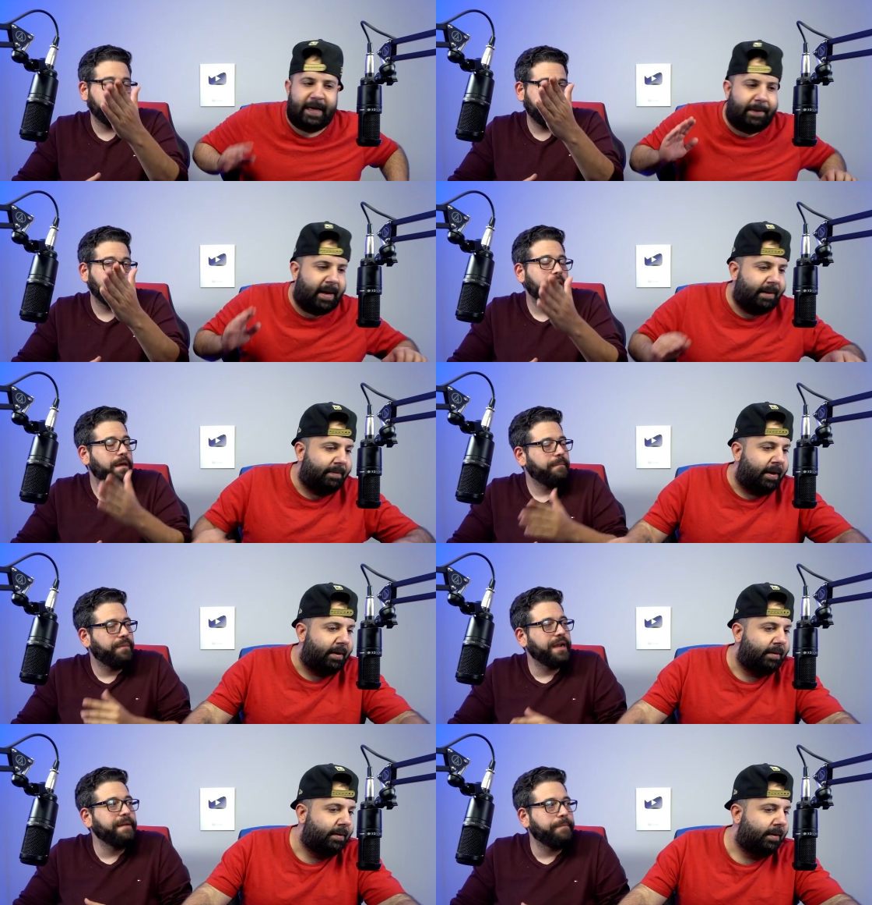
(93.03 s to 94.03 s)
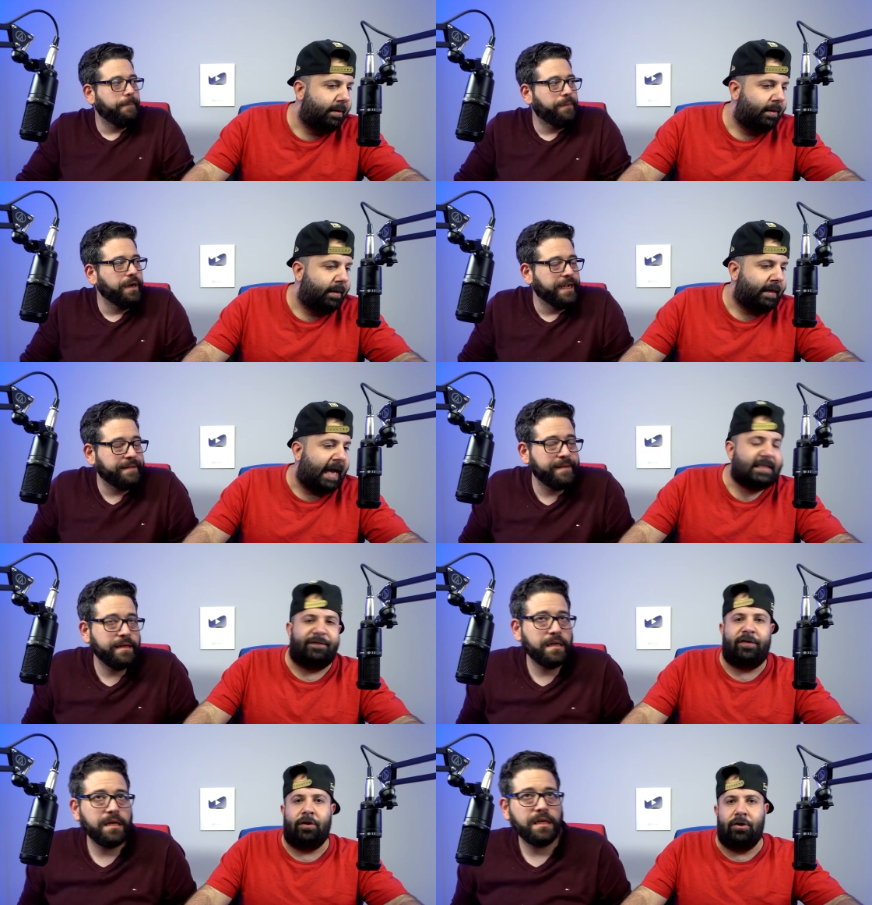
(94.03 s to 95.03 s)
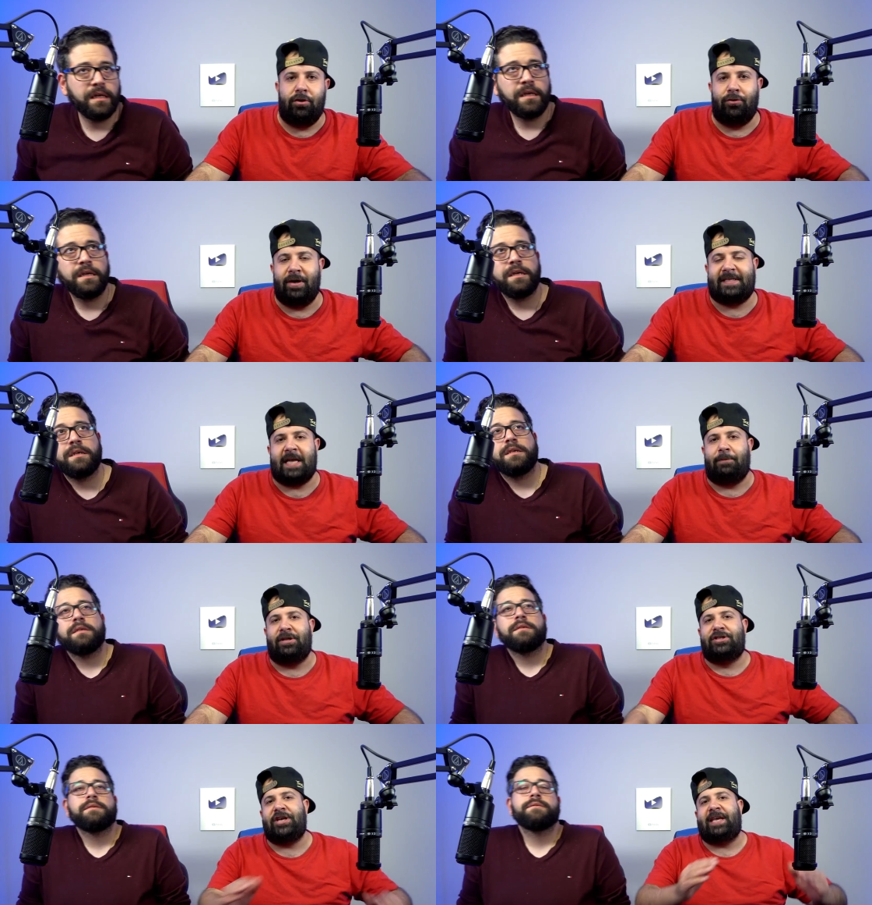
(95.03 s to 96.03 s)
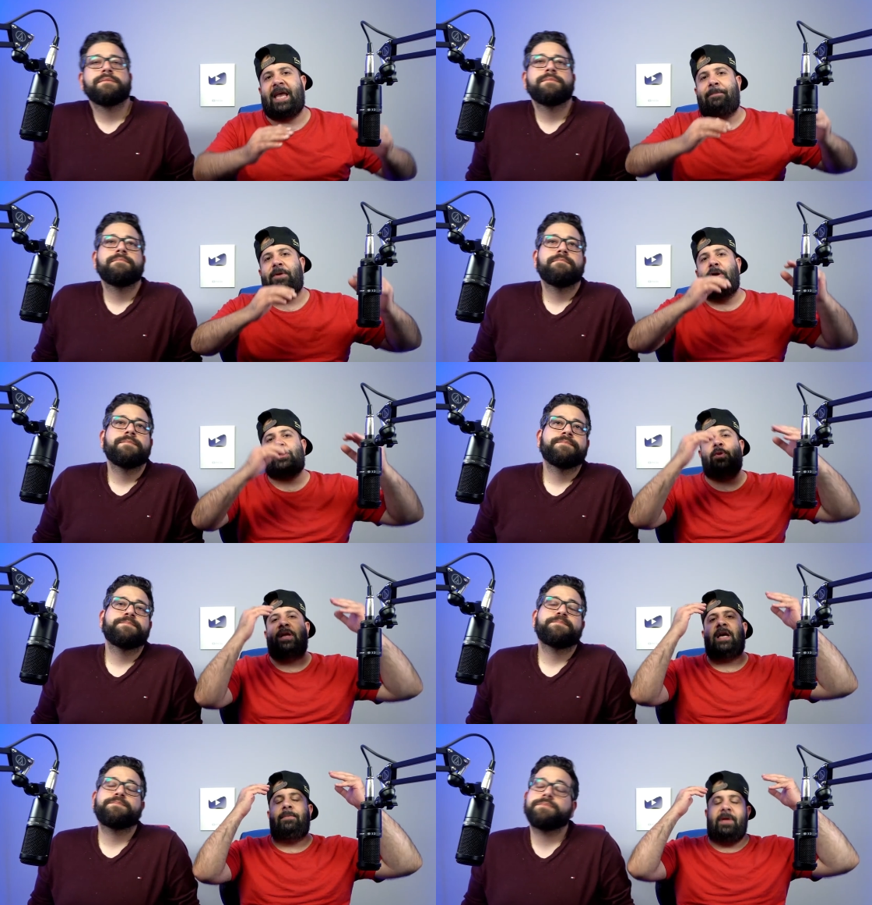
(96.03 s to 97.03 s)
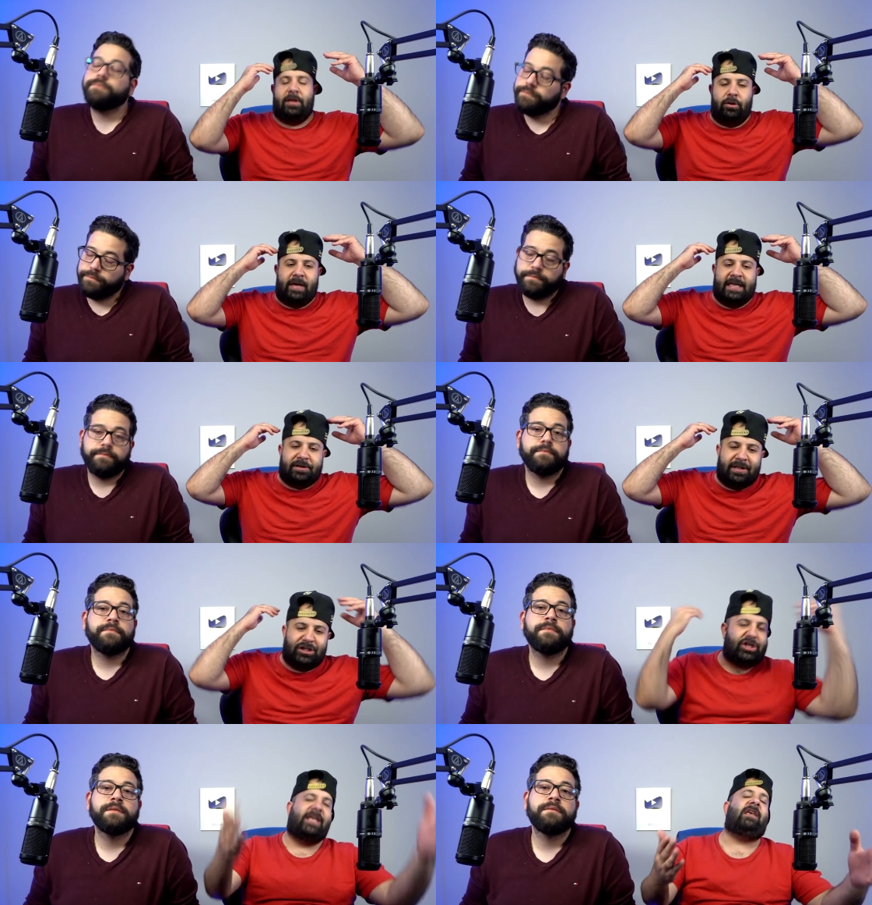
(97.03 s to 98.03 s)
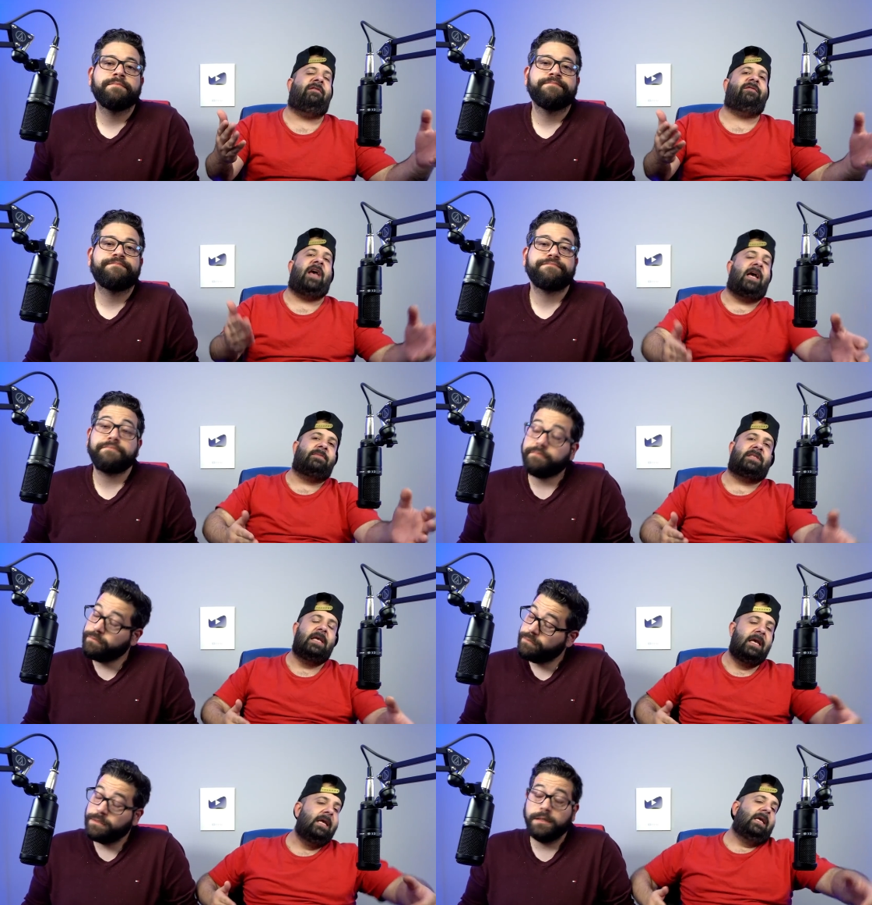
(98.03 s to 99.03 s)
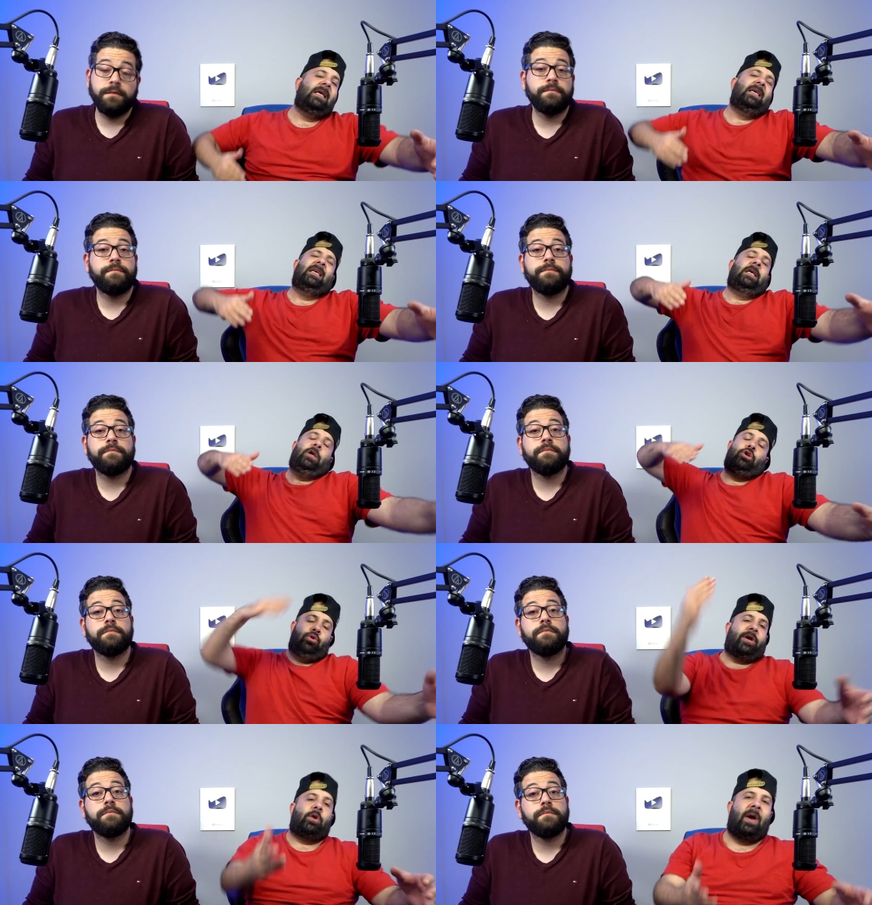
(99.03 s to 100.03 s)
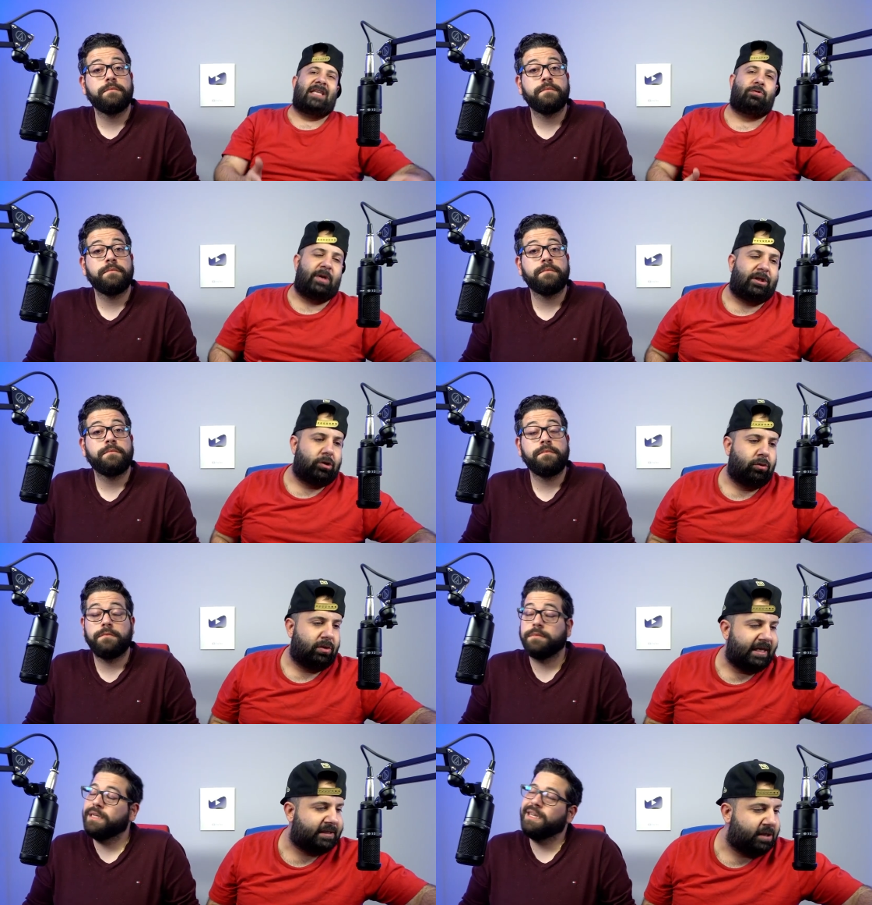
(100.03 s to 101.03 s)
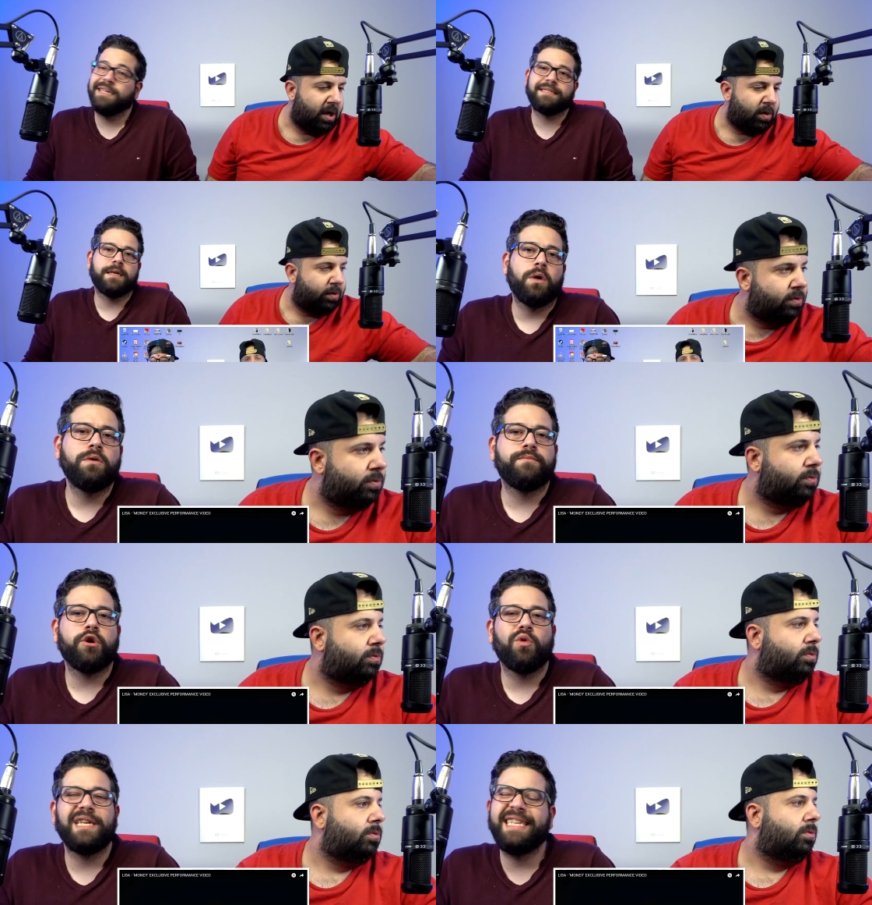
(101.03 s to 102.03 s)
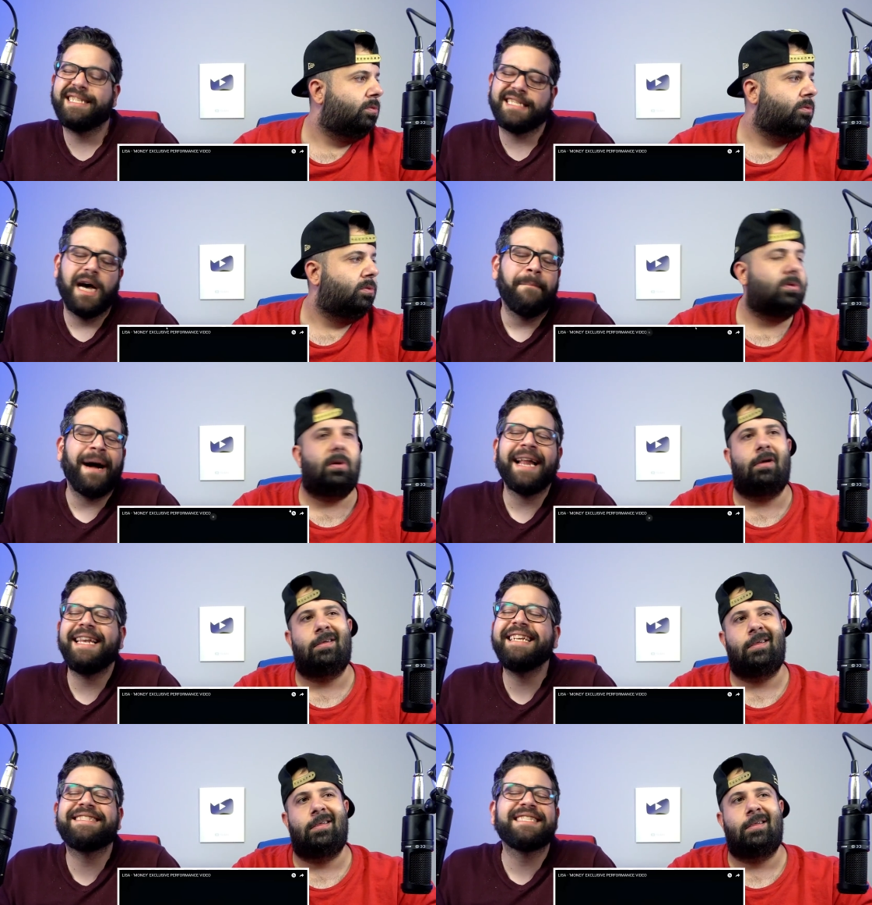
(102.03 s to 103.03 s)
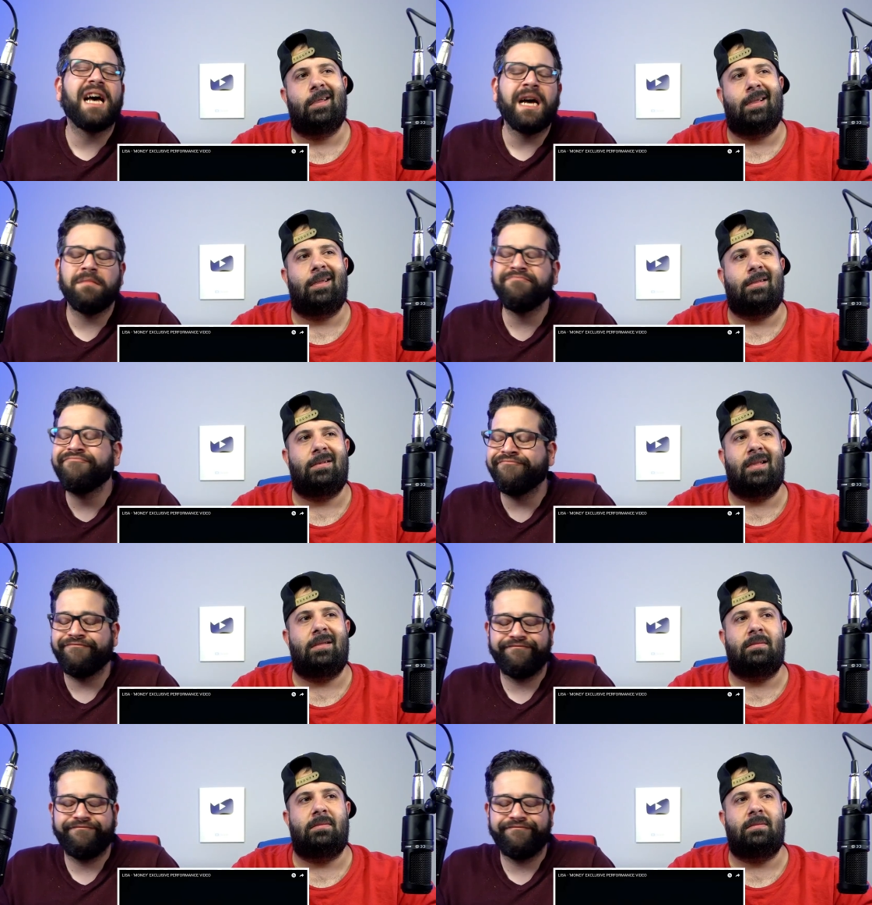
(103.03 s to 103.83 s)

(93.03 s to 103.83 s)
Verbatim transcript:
Speaker 1: about him, bro. Put it, put it. Guys, if you knew, what's up? We're the JK Bros. Welcome, and you guys are the JK fams. You request, we do. Let's yeah, go. Let's go, bro. Lisa, my Lisa. Mm.